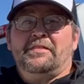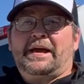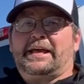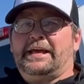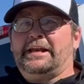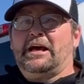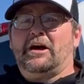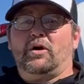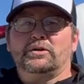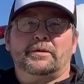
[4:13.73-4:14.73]
They can get a
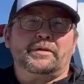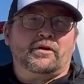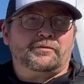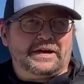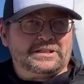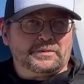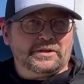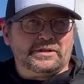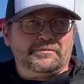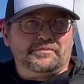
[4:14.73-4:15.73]
hold of me on
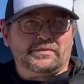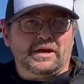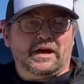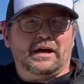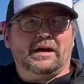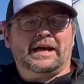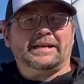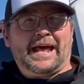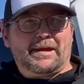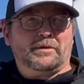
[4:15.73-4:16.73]
Facebook mm -hmm. uh, at
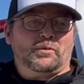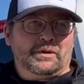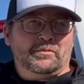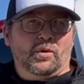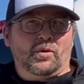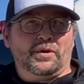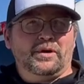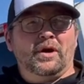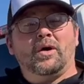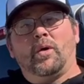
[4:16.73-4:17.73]
Damon Winborn.
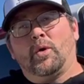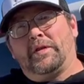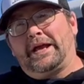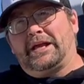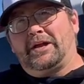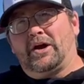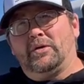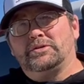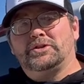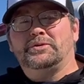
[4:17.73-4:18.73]
Okay. Or they can
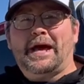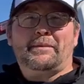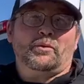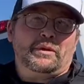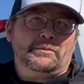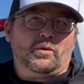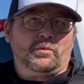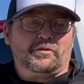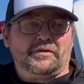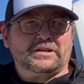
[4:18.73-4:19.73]
go to Damon
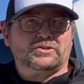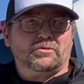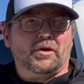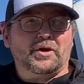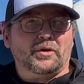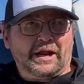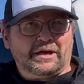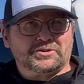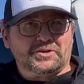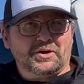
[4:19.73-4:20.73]
Winborn Professional Rodeo
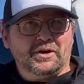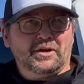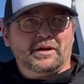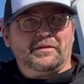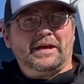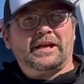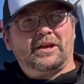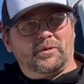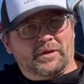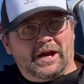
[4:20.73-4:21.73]
Announcer. Okay. They can
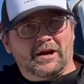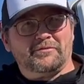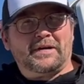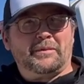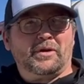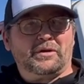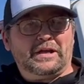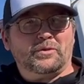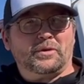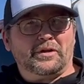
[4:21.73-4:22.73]
go there and find me on
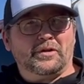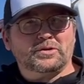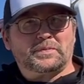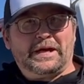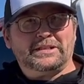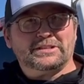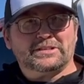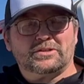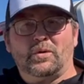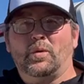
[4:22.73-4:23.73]
either one of those
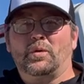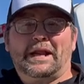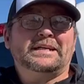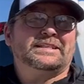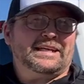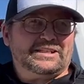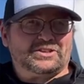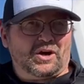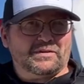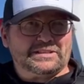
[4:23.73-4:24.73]
pages or Lazy D
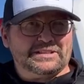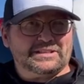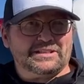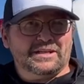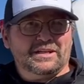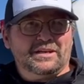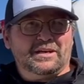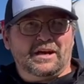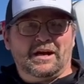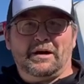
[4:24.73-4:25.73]
Services.
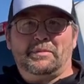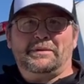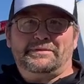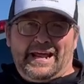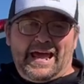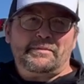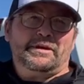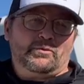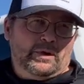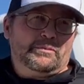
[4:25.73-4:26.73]
Okay. Uh, but
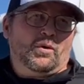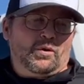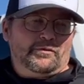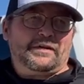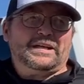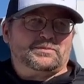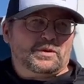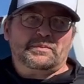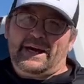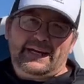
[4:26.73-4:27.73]
Damon Winborn
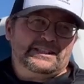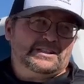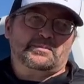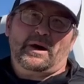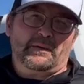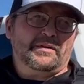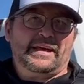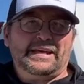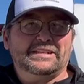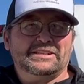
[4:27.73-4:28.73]
Facebook page is probably the
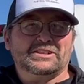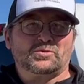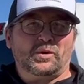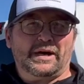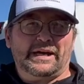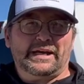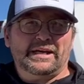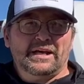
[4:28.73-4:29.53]
easiest way.